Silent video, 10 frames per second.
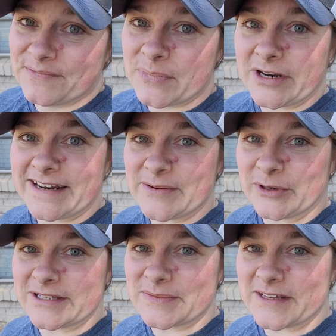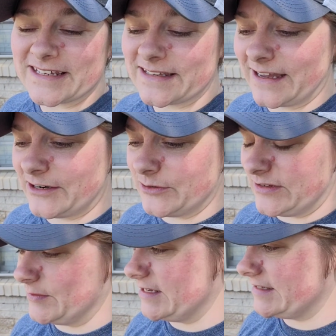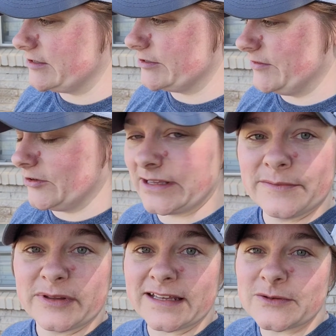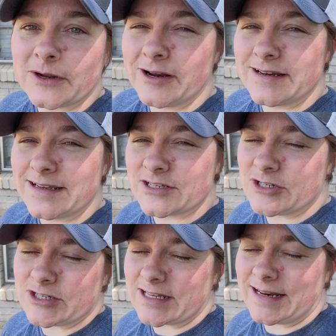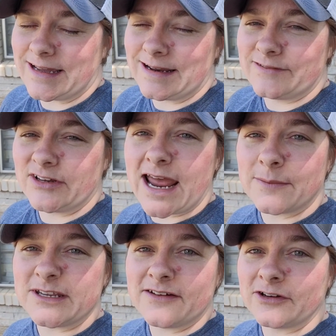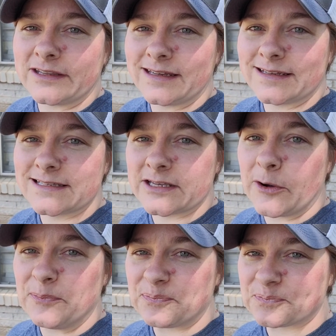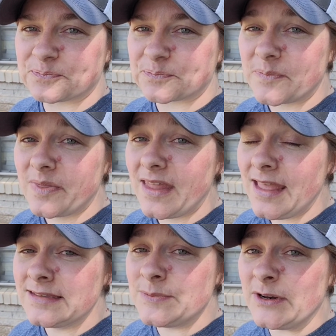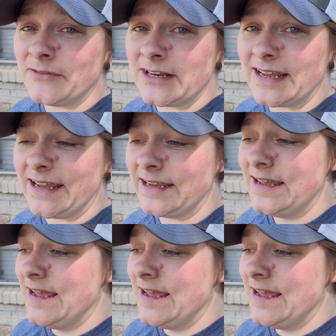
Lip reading: Put a damper on some things. I got to do some things a little differently. But that's what gardening is. You just got to kind of adapt to everything. So it's been a fun day.